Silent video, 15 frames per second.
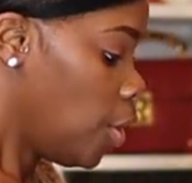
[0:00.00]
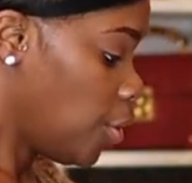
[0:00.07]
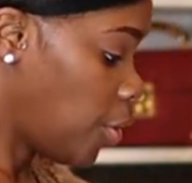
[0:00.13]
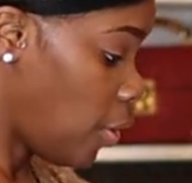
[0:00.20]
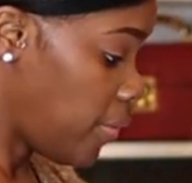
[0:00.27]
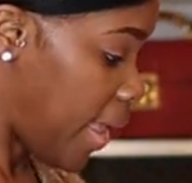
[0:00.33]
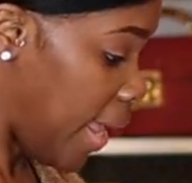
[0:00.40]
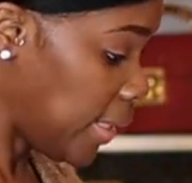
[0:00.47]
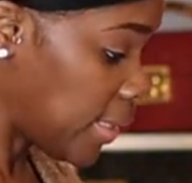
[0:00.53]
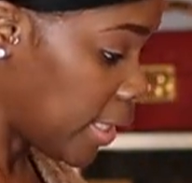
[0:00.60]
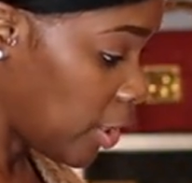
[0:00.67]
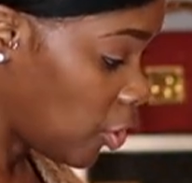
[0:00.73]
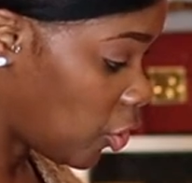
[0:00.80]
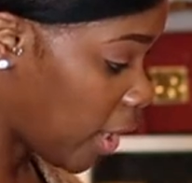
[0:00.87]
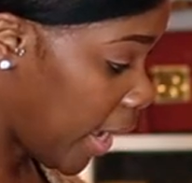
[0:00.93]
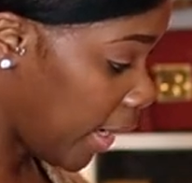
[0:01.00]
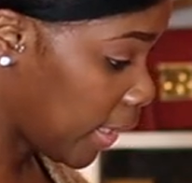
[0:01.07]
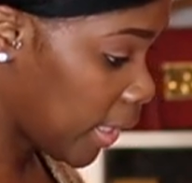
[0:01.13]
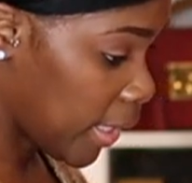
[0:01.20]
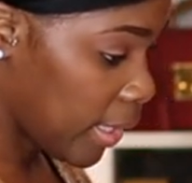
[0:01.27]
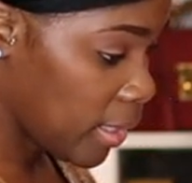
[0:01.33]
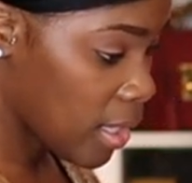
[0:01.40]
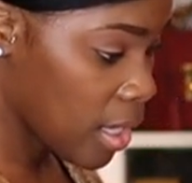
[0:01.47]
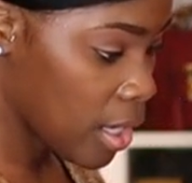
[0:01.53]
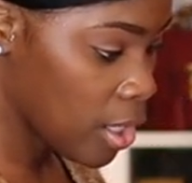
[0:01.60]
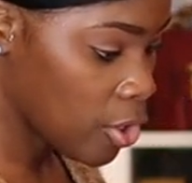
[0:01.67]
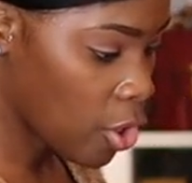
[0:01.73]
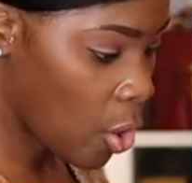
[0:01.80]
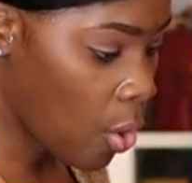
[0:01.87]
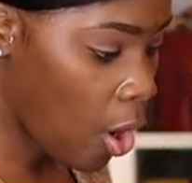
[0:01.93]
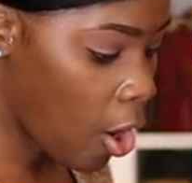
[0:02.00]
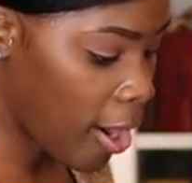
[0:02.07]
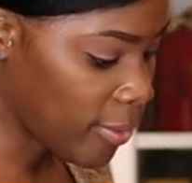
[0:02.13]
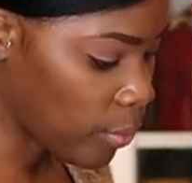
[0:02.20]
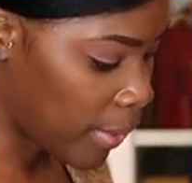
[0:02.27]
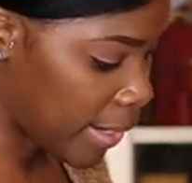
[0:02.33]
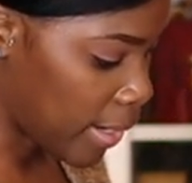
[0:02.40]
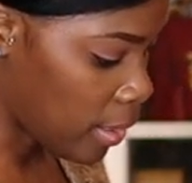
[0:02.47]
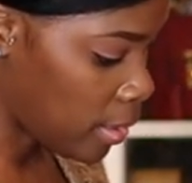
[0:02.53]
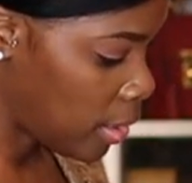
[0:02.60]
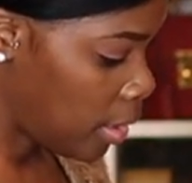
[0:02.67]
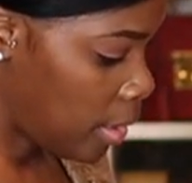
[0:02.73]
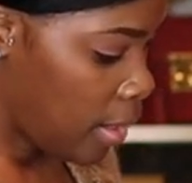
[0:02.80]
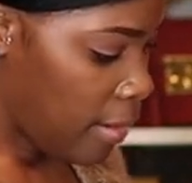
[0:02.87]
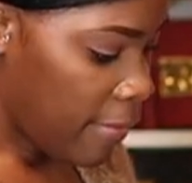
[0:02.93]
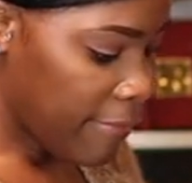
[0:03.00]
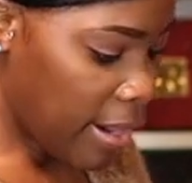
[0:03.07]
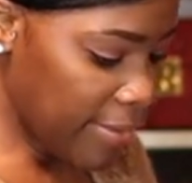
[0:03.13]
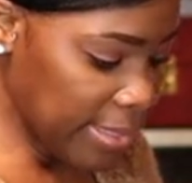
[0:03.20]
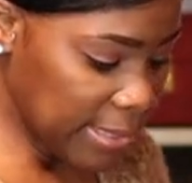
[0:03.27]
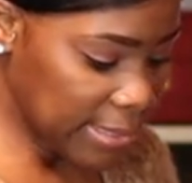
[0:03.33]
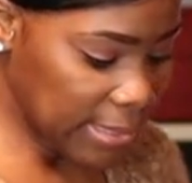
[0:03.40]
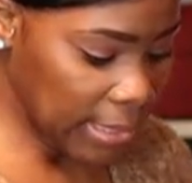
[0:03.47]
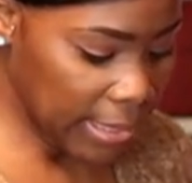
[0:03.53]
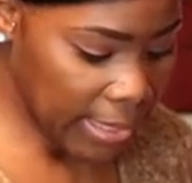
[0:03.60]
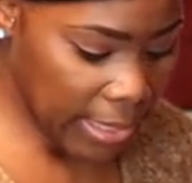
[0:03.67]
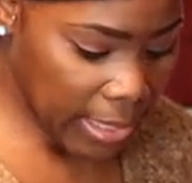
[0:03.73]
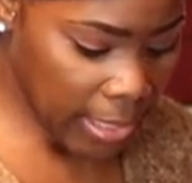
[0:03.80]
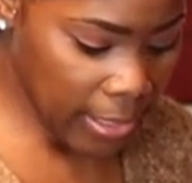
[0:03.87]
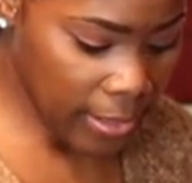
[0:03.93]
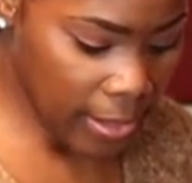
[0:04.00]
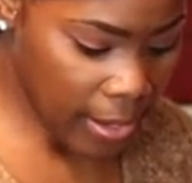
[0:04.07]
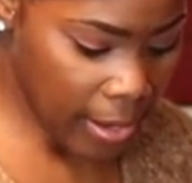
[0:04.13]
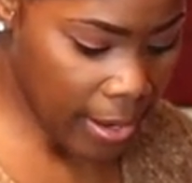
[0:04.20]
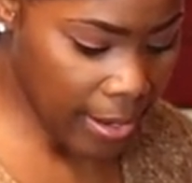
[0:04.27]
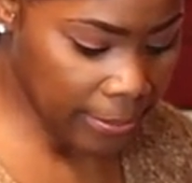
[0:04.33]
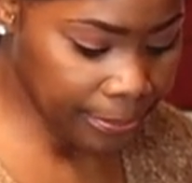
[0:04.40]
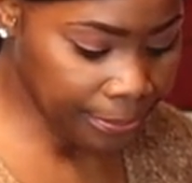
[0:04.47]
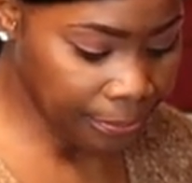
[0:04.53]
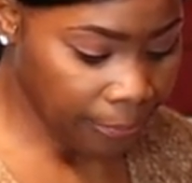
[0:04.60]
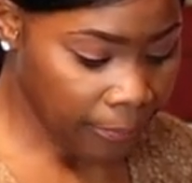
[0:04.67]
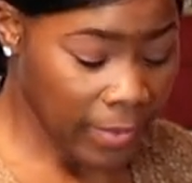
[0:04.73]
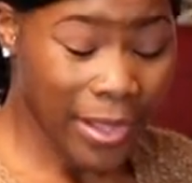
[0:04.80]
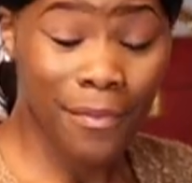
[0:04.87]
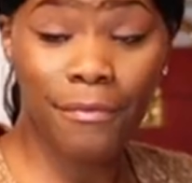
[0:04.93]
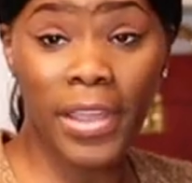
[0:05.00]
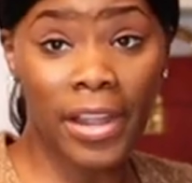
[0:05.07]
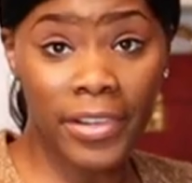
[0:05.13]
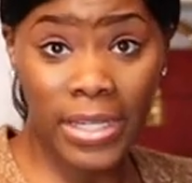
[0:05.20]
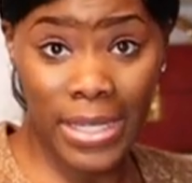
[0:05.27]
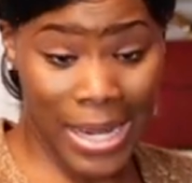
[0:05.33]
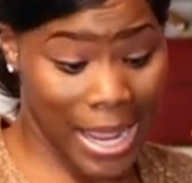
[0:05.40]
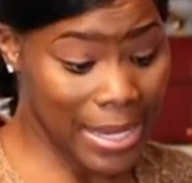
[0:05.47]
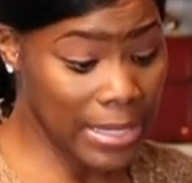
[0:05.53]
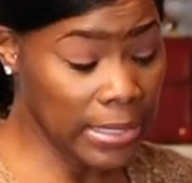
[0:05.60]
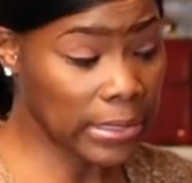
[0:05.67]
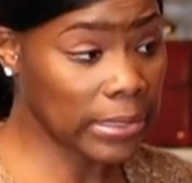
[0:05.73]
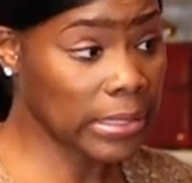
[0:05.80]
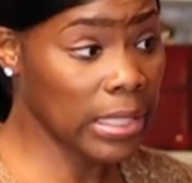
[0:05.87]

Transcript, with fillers: So that's this jacket. No hardware. Very sleek. Um, very nice.